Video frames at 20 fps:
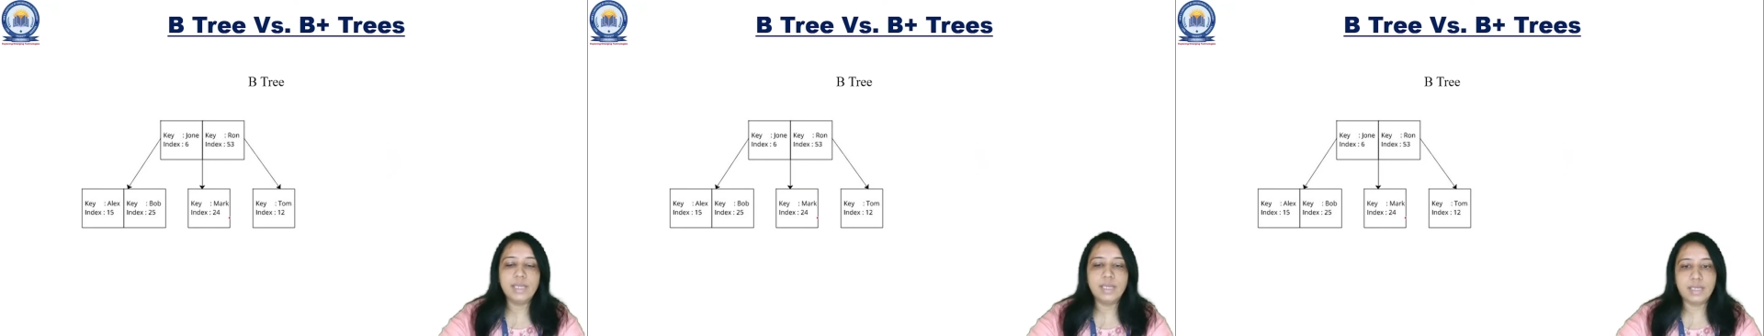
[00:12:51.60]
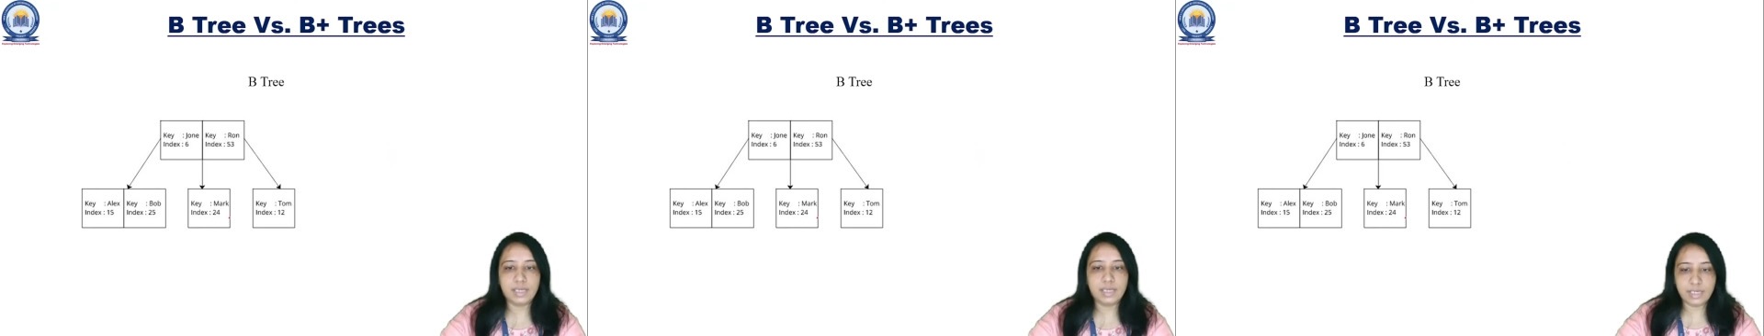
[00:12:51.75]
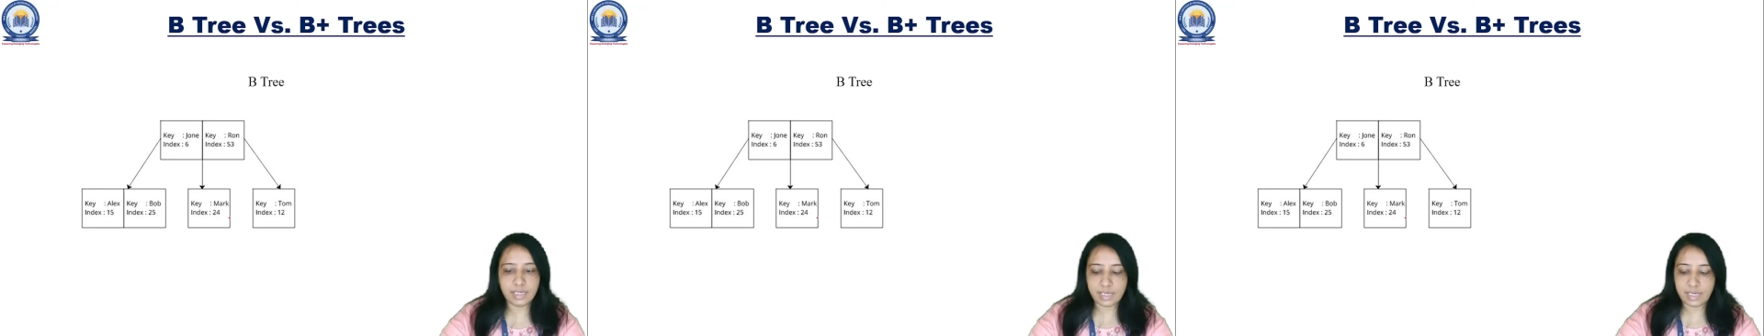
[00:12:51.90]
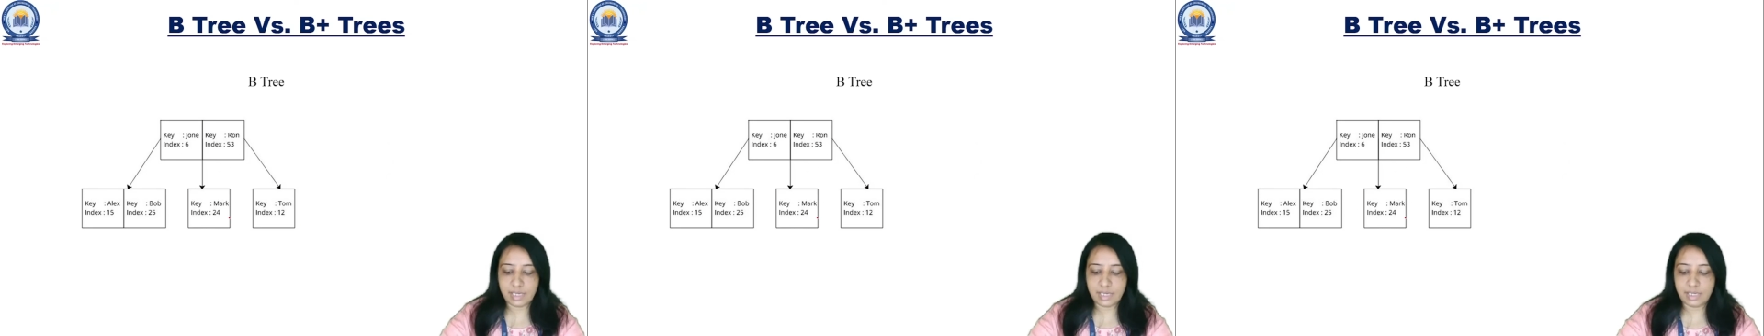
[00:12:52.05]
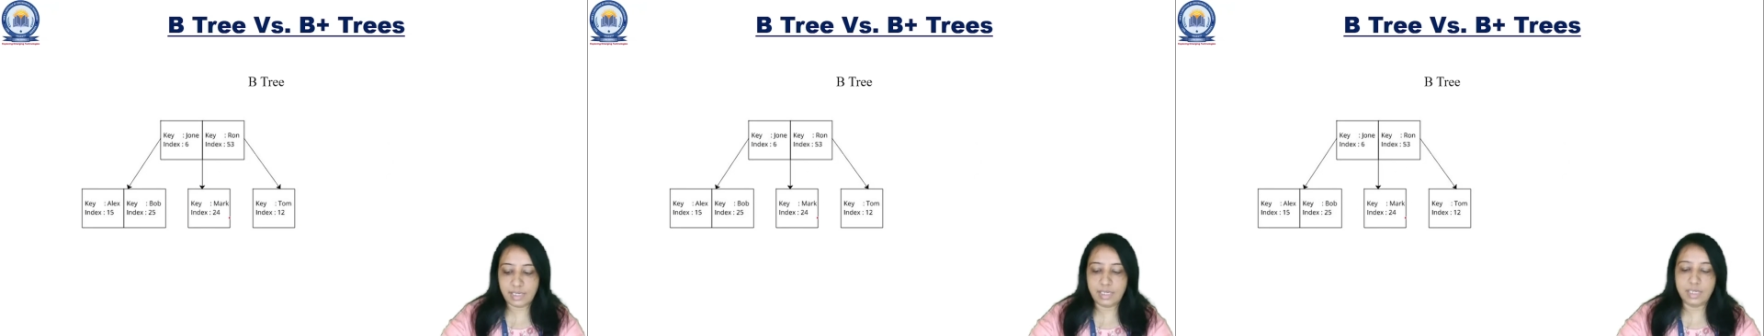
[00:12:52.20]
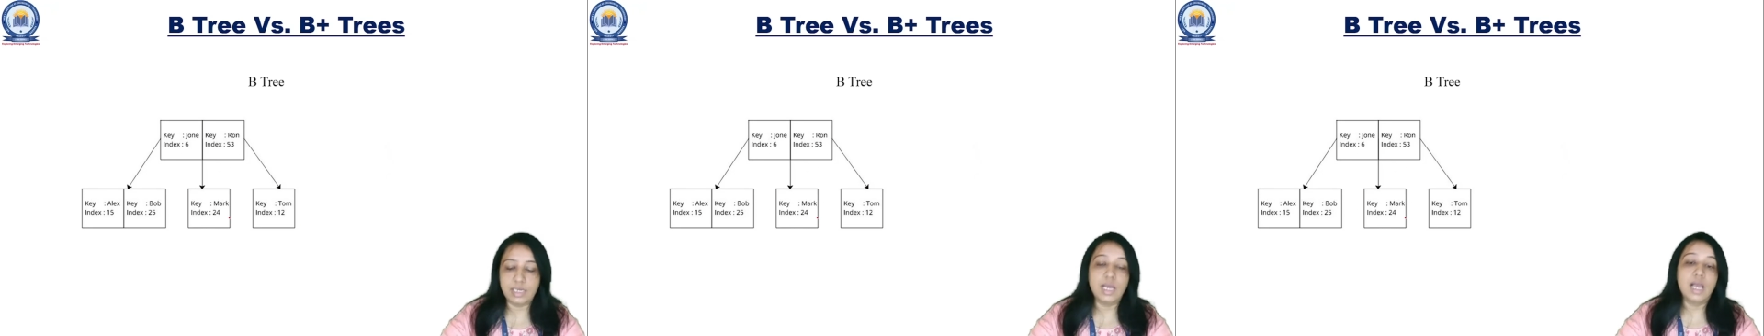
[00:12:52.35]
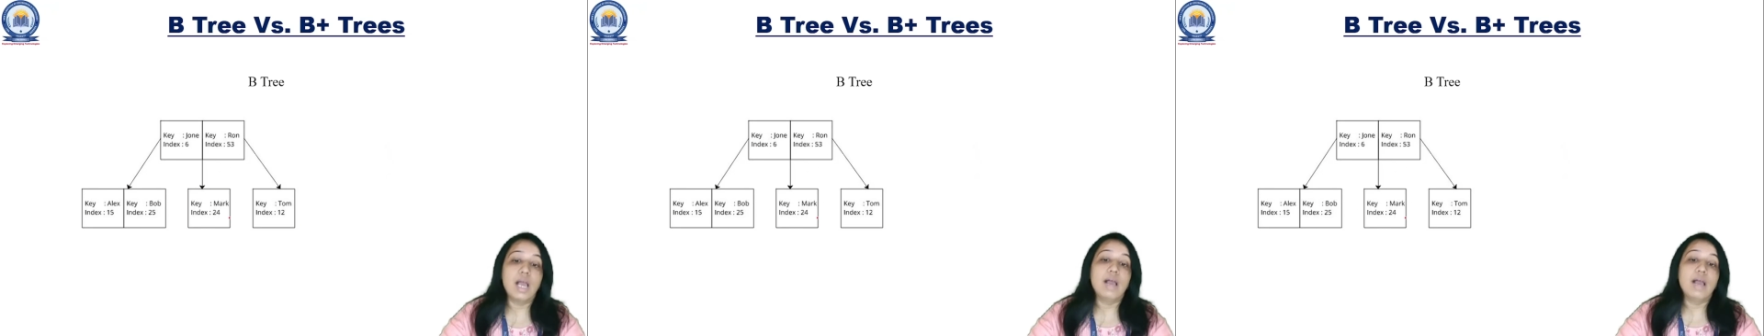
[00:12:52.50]
created.
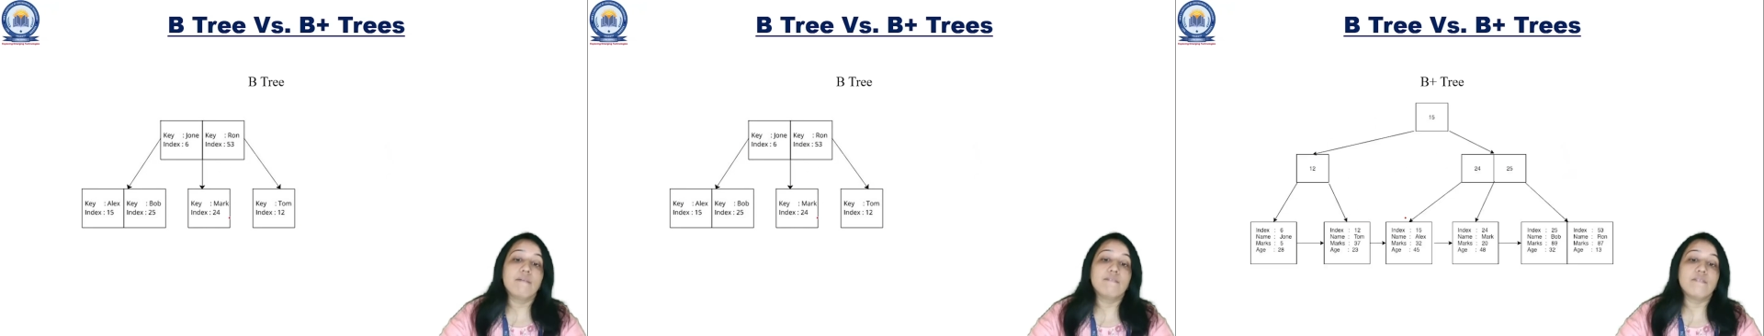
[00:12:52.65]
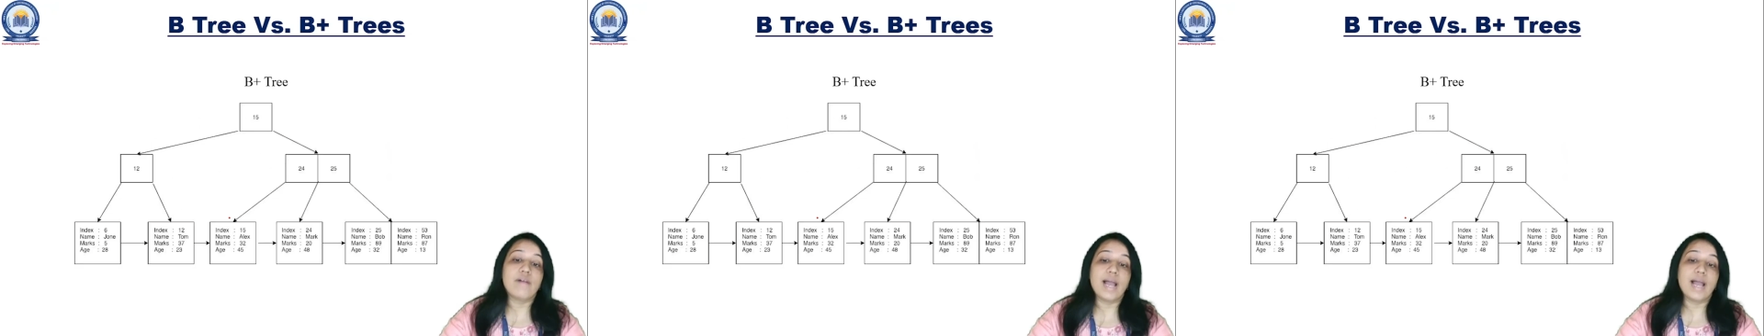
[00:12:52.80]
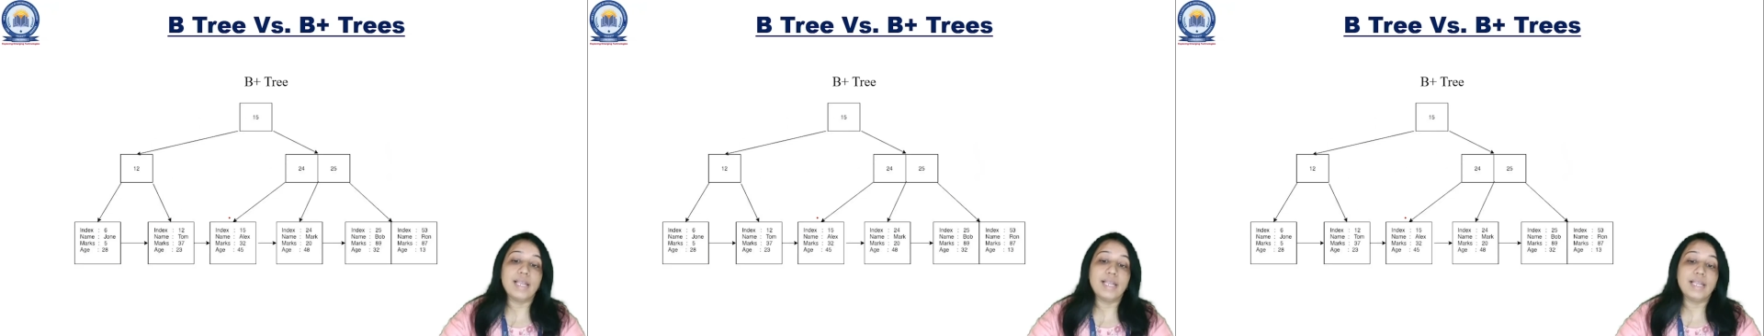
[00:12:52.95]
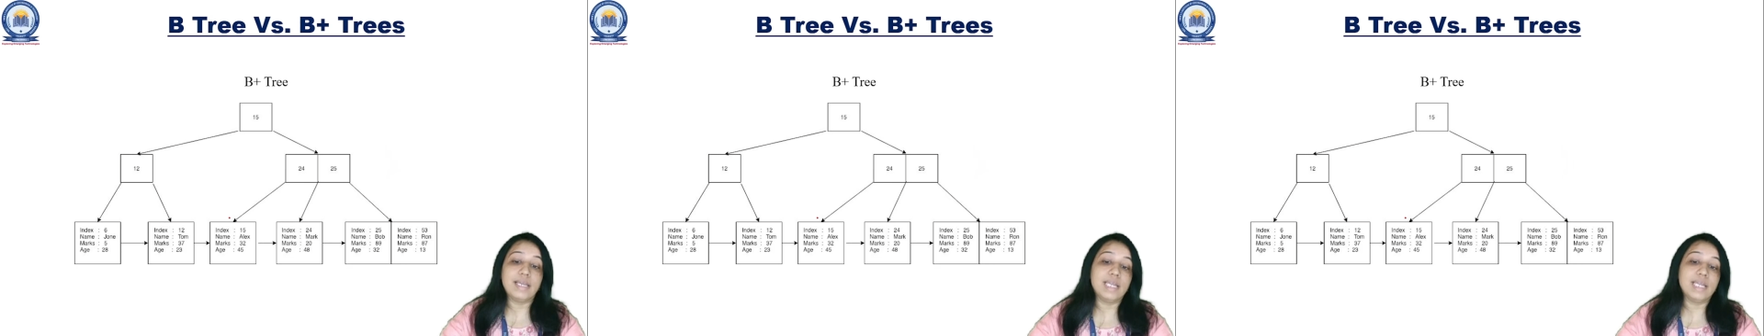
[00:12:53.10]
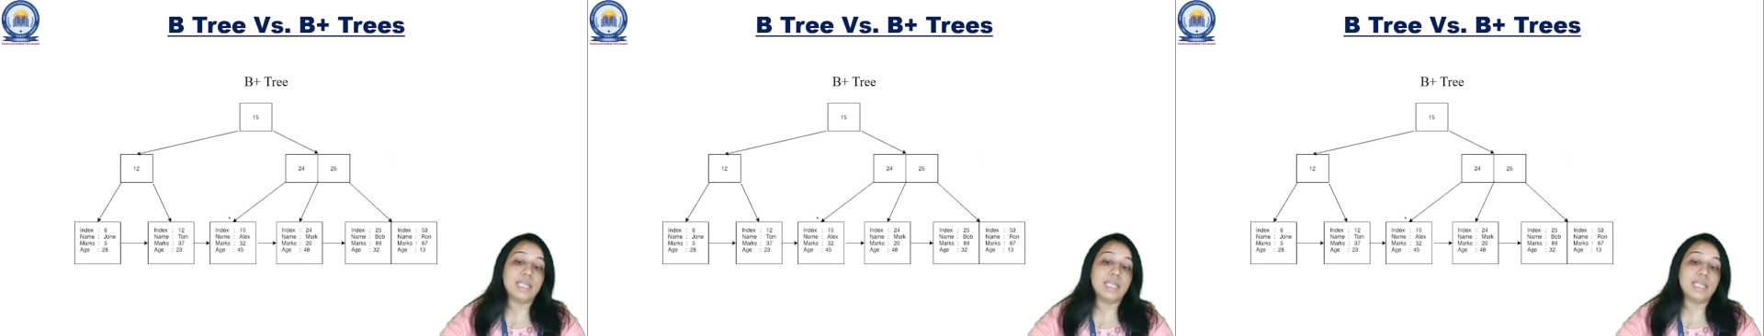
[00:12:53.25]
While